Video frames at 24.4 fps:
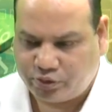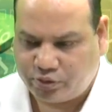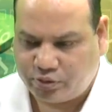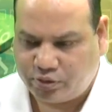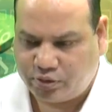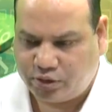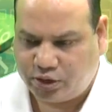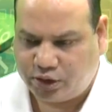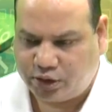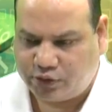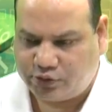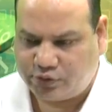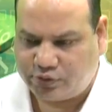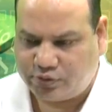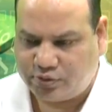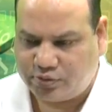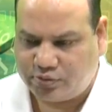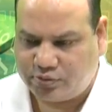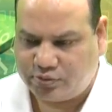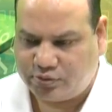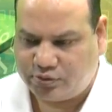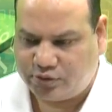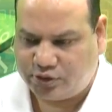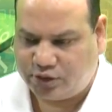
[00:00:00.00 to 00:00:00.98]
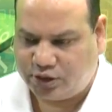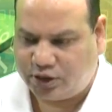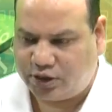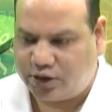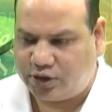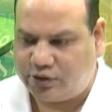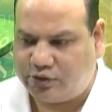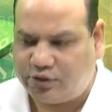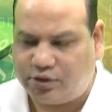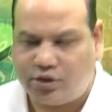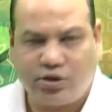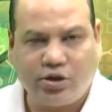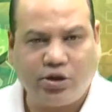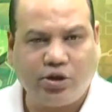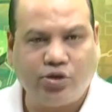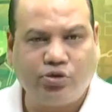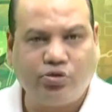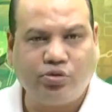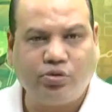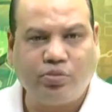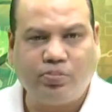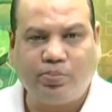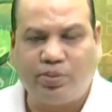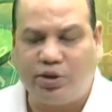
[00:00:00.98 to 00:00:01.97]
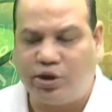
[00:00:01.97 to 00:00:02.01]
Next, share exchange
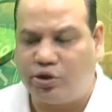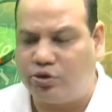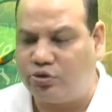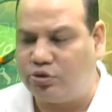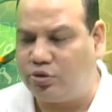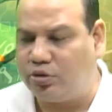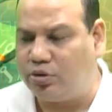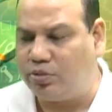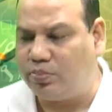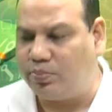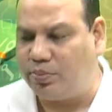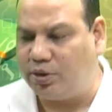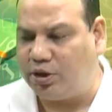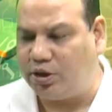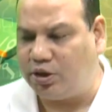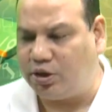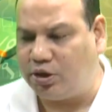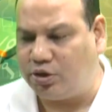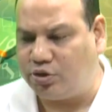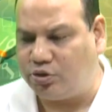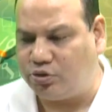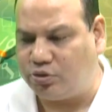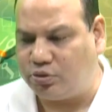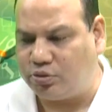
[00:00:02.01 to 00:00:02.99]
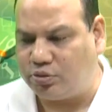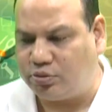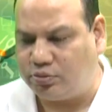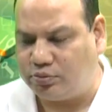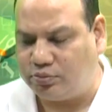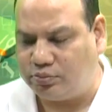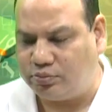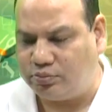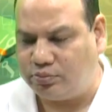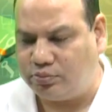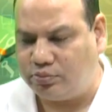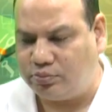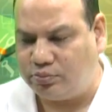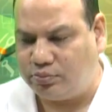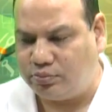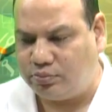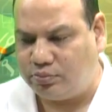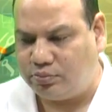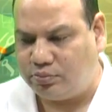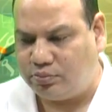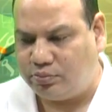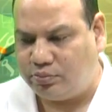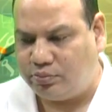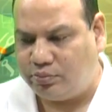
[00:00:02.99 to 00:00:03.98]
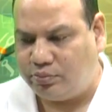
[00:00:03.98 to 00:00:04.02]
ratio based on P ratio.
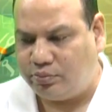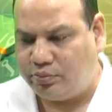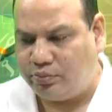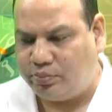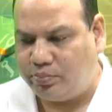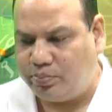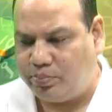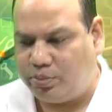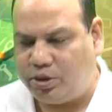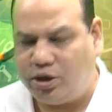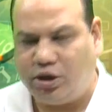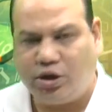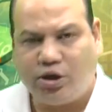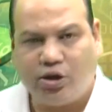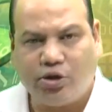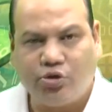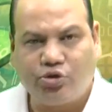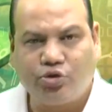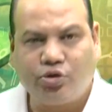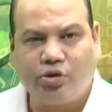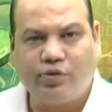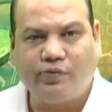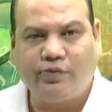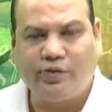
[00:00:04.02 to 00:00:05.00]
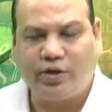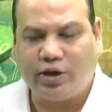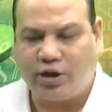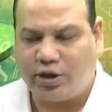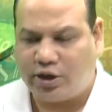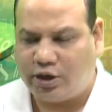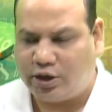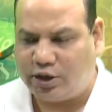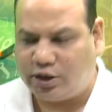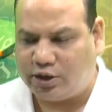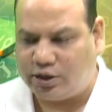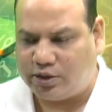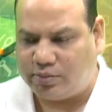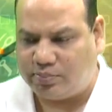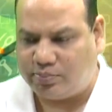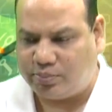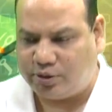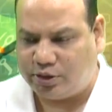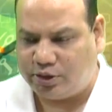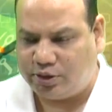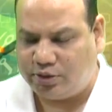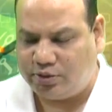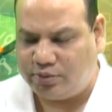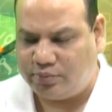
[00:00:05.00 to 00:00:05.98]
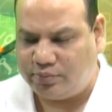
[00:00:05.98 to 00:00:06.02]
P ratio of target
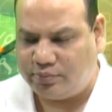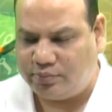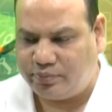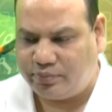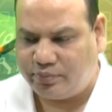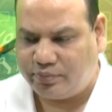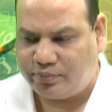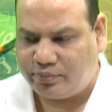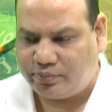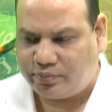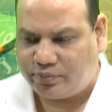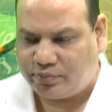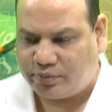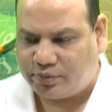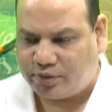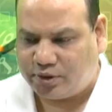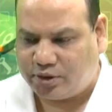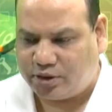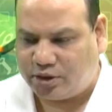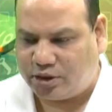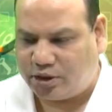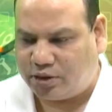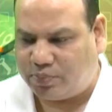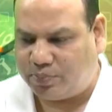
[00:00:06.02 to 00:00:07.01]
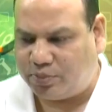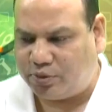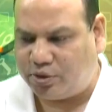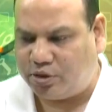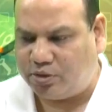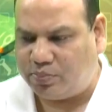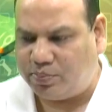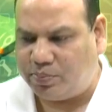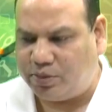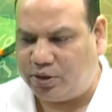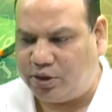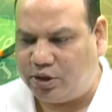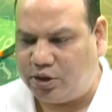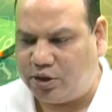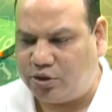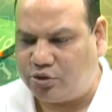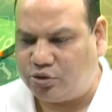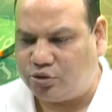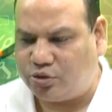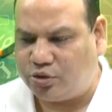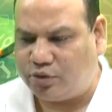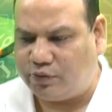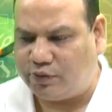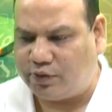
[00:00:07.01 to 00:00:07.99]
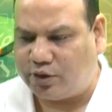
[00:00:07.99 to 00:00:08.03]
company upon P
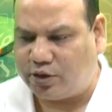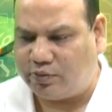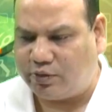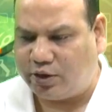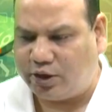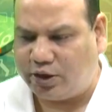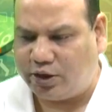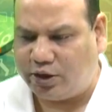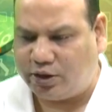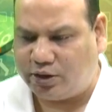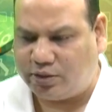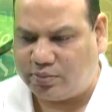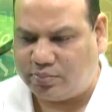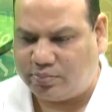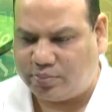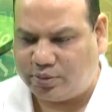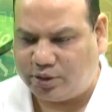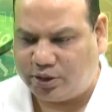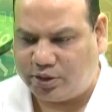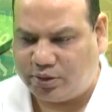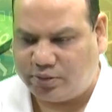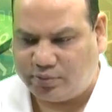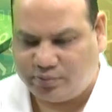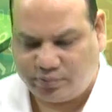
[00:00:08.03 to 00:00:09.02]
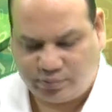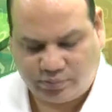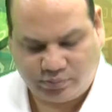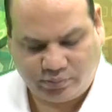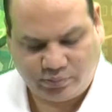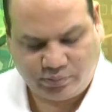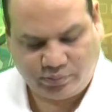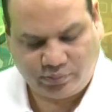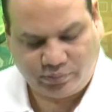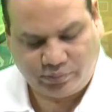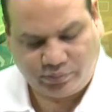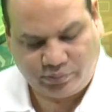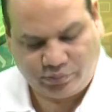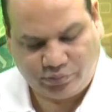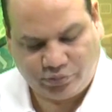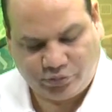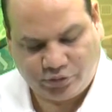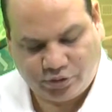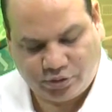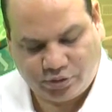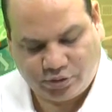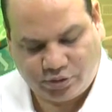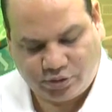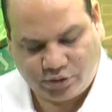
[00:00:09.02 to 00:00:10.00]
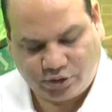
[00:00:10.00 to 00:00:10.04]
ratio of acquiring company.
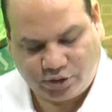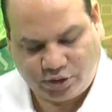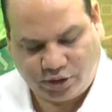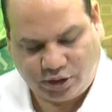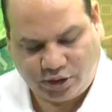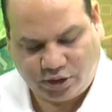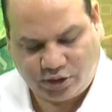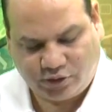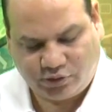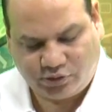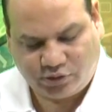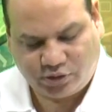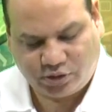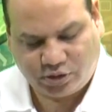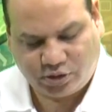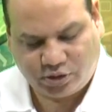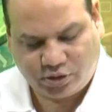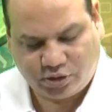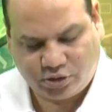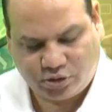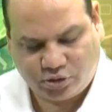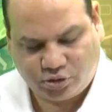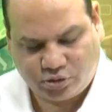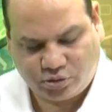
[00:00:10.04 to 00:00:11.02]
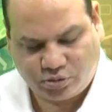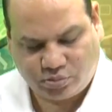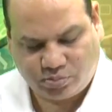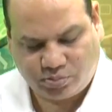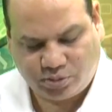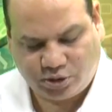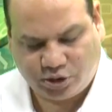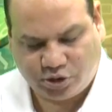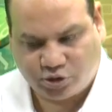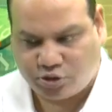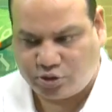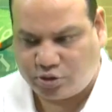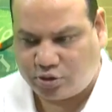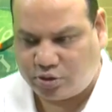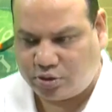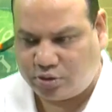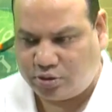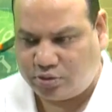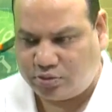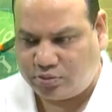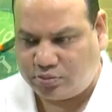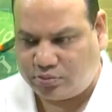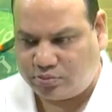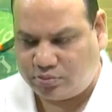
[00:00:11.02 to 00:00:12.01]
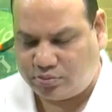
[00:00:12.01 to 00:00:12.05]
Share exchange ratio based
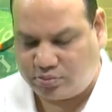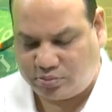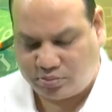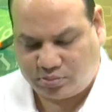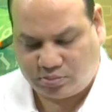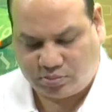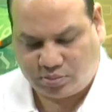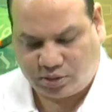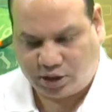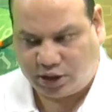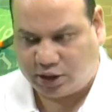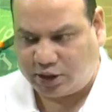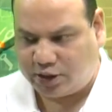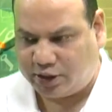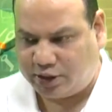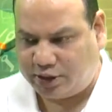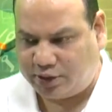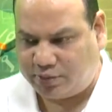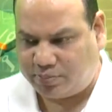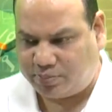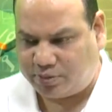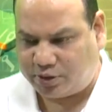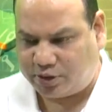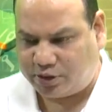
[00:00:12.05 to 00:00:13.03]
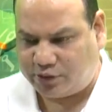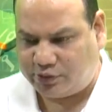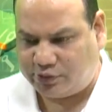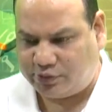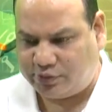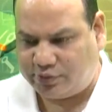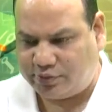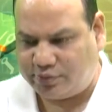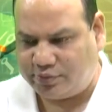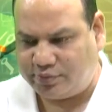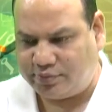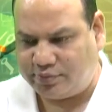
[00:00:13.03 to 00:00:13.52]
on market price.